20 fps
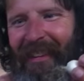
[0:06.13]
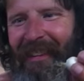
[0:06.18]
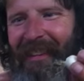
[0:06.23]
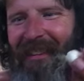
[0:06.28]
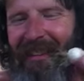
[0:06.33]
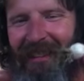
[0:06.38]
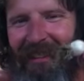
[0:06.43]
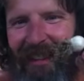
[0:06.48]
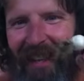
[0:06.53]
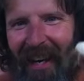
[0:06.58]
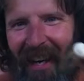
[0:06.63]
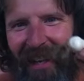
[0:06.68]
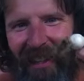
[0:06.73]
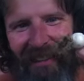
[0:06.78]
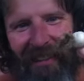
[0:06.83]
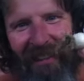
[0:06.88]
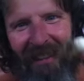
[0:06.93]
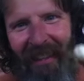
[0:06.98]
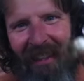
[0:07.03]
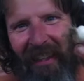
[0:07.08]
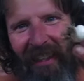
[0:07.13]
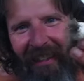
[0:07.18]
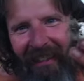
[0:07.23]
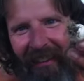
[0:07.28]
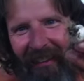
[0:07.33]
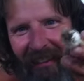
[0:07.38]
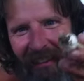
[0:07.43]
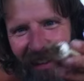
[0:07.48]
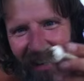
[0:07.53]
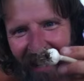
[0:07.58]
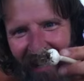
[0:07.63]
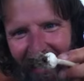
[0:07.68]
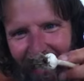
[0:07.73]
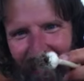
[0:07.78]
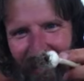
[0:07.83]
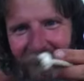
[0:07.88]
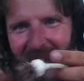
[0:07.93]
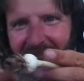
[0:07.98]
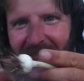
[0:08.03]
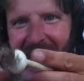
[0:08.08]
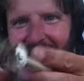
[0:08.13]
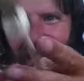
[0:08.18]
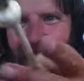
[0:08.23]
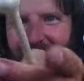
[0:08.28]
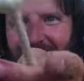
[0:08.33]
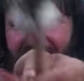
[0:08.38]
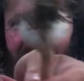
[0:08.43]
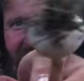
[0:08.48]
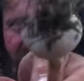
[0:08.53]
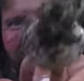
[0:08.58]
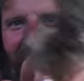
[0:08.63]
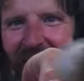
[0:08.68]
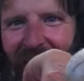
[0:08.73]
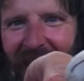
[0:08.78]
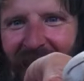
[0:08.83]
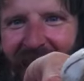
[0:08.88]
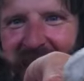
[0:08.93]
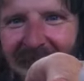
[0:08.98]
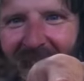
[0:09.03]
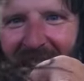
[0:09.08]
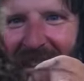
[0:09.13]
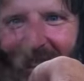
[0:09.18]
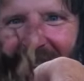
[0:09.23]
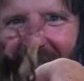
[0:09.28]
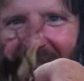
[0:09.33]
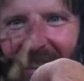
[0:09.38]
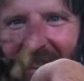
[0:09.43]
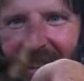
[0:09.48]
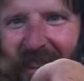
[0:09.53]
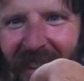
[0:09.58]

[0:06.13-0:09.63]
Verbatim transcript: These are nice. See, they got dirt on them still, stuff like that, see?